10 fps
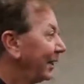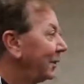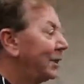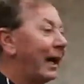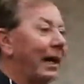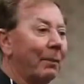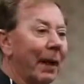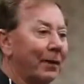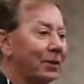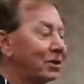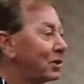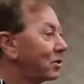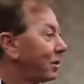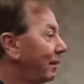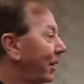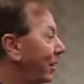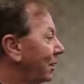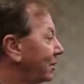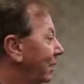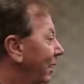You don't care about these
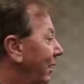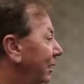distributors.